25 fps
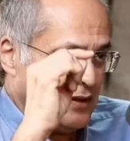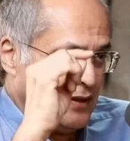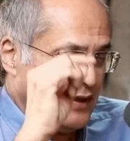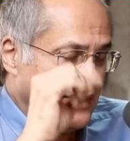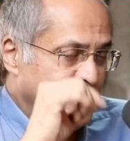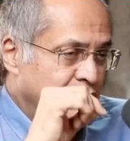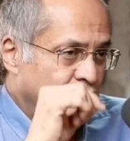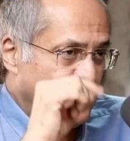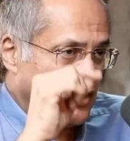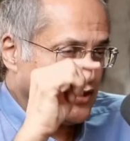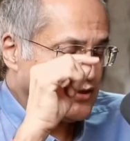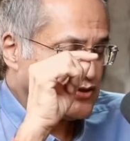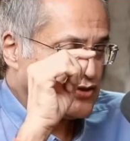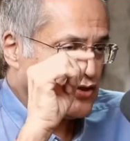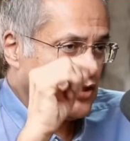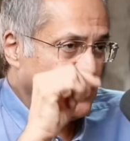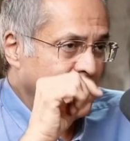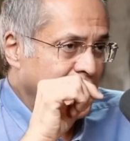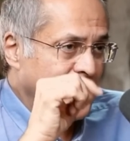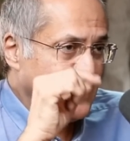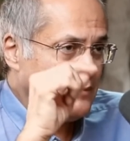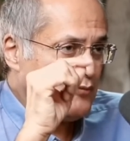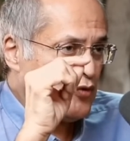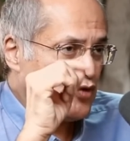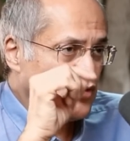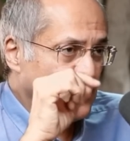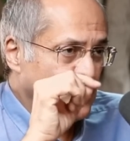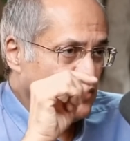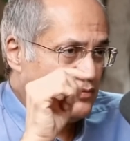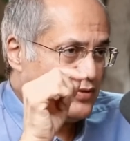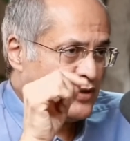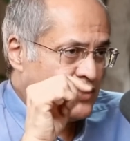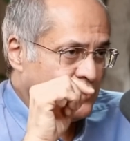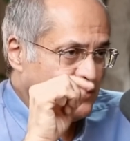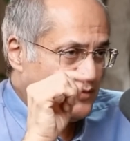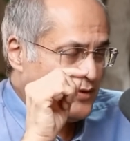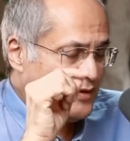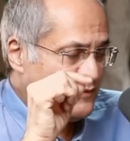in what is called
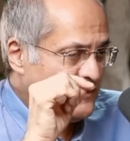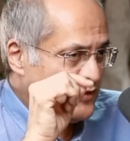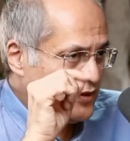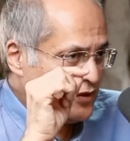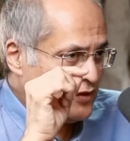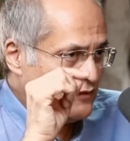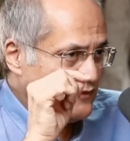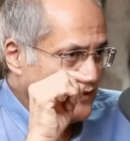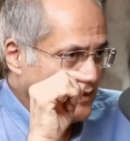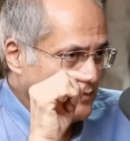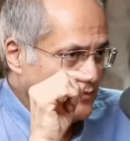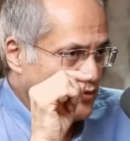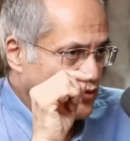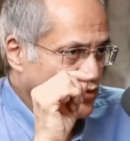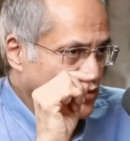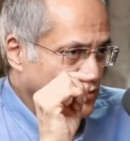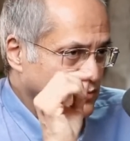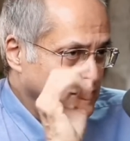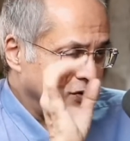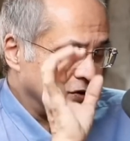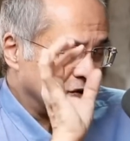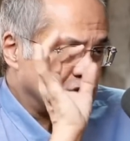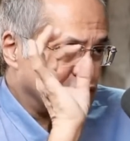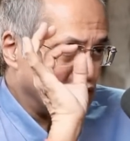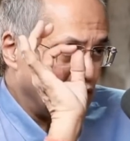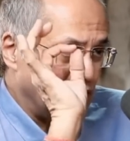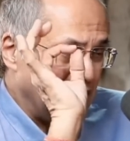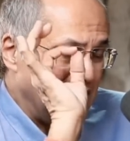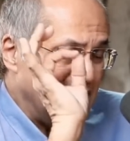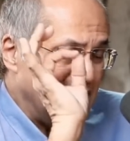hemoglobin. You may have heard of hemoglobin. So